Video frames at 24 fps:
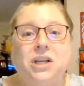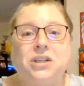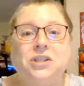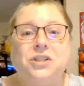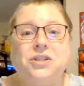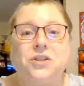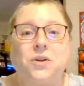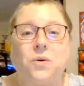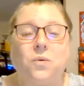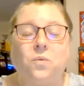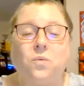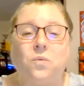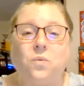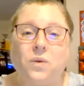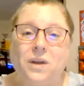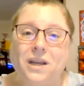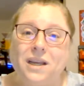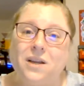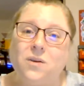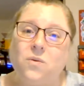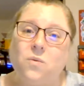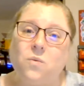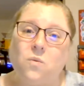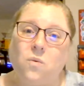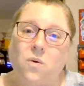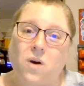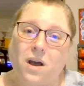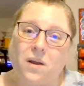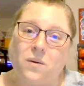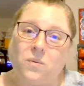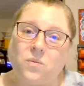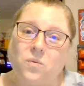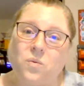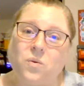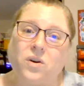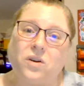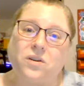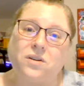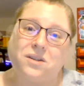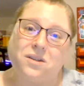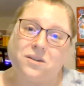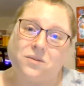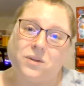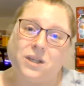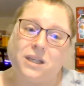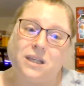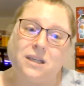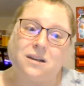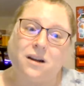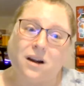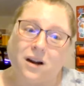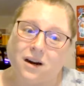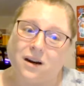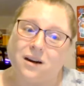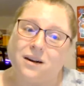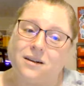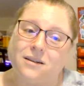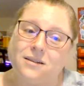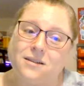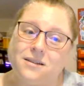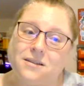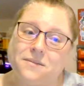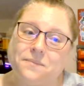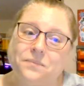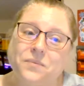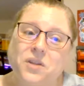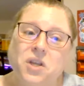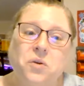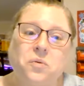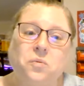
So week 1, we're doing cards.